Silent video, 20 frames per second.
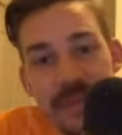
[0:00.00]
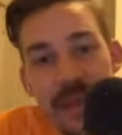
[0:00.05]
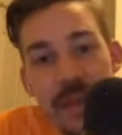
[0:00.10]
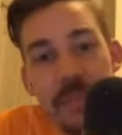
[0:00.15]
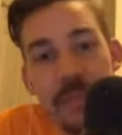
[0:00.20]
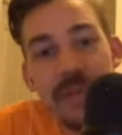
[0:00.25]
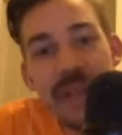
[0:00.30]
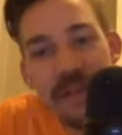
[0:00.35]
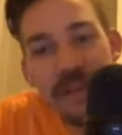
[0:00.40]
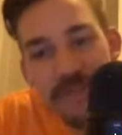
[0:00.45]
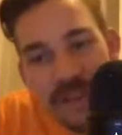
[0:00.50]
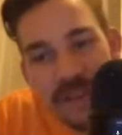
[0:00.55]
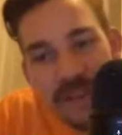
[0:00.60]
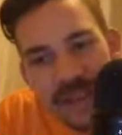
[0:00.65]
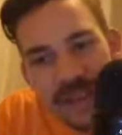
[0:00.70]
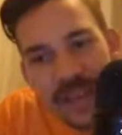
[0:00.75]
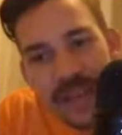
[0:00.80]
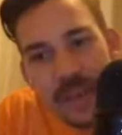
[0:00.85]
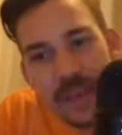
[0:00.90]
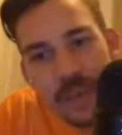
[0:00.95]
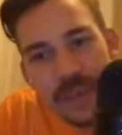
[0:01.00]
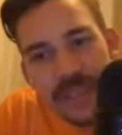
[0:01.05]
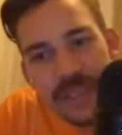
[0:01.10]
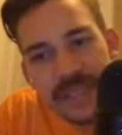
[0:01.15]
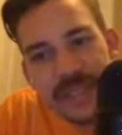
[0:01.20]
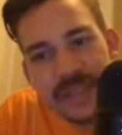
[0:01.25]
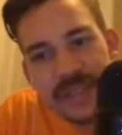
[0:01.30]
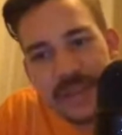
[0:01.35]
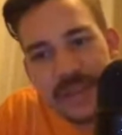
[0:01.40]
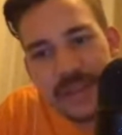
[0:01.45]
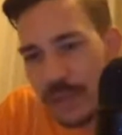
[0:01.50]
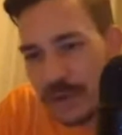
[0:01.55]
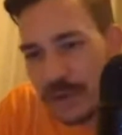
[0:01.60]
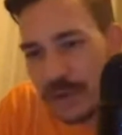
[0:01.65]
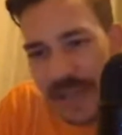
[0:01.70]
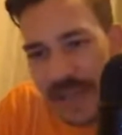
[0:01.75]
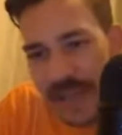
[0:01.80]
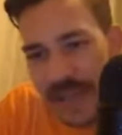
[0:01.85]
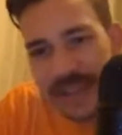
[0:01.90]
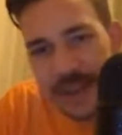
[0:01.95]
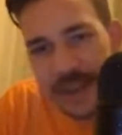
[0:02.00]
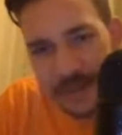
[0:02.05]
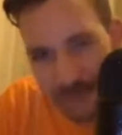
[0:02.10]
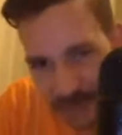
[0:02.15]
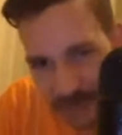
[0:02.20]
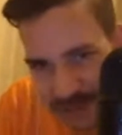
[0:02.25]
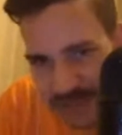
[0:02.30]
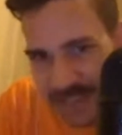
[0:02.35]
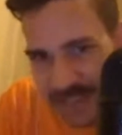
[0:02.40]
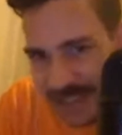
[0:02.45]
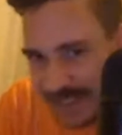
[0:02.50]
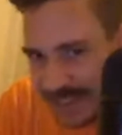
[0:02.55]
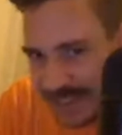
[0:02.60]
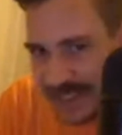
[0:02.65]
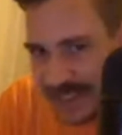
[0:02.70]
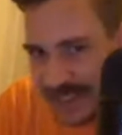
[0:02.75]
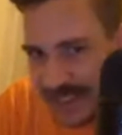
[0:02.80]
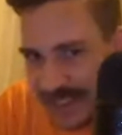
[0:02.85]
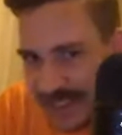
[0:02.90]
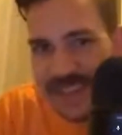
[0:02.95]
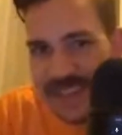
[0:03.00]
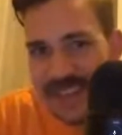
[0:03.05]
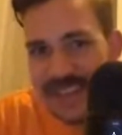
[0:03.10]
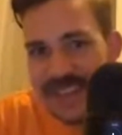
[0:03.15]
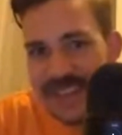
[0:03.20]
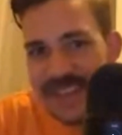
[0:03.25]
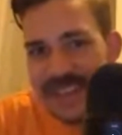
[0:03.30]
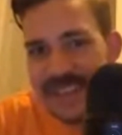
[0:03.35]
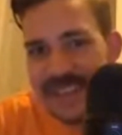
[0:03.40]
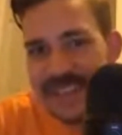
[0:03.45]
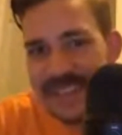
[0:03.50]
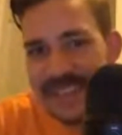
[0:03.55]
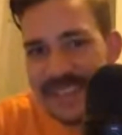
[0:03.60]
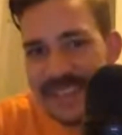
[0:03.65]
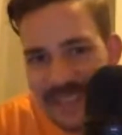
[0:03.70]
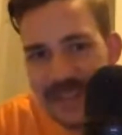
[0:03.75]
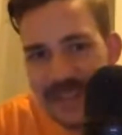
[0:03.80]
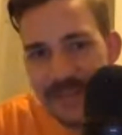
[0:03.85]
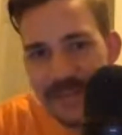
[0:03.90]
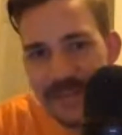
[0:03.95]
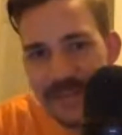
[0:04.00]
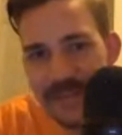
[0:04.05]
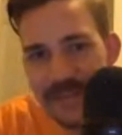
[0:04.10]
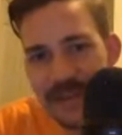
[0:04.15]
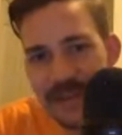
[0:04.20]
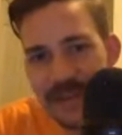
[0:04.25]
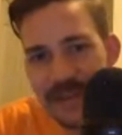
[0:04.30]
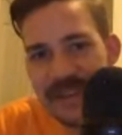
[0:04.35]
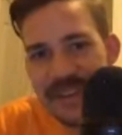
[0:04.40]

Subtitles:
But I feel like it wasn't until the third act that really sealed it for you.